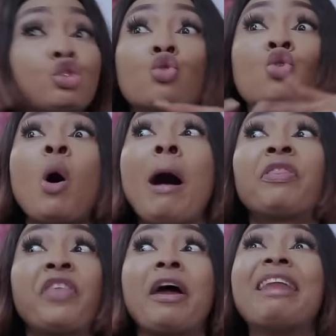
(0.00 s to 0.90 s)
to go
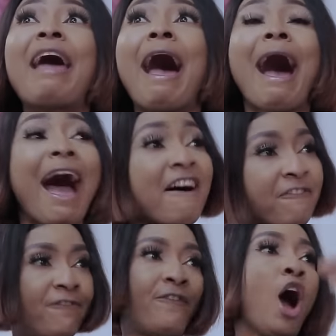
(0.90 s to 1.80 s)
out there and have
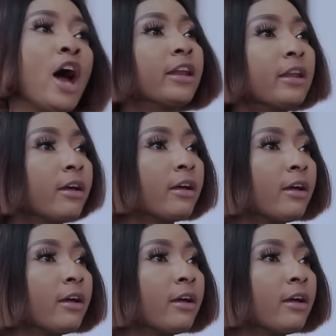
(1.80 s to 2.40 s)
fun?